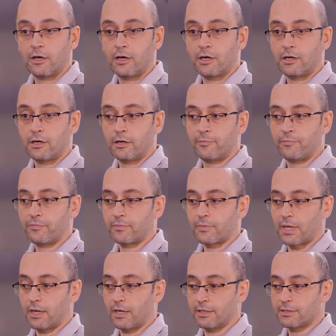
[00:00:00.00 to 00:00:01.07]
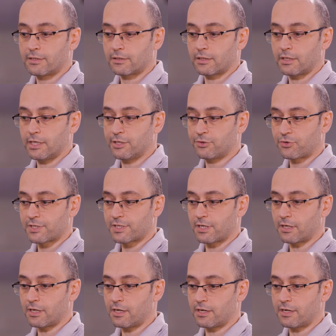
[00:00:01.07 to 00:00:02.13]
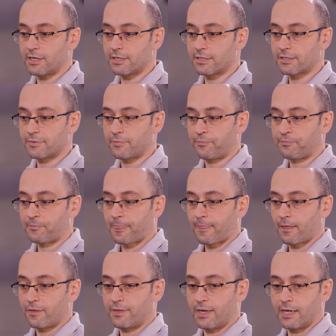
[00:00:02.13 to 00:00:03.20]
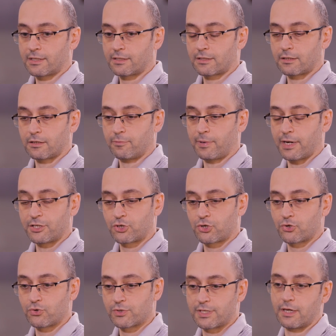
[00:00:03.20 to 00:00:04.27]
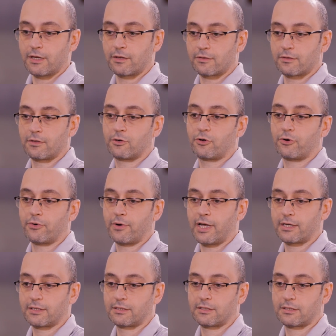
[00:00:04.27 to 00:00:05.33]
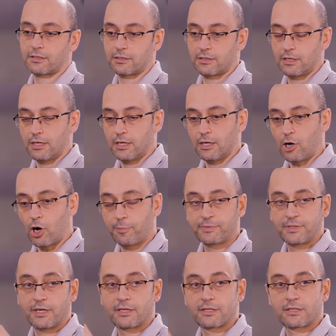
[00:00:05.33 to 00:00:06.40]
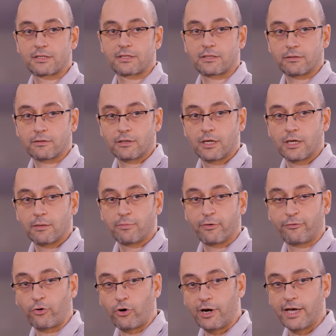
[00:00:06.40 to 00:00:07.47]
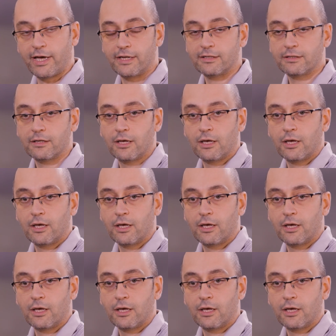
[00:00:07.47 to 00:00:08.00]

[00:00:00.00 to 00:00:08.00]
And interesting here is that by choosing the correct optics beforehand,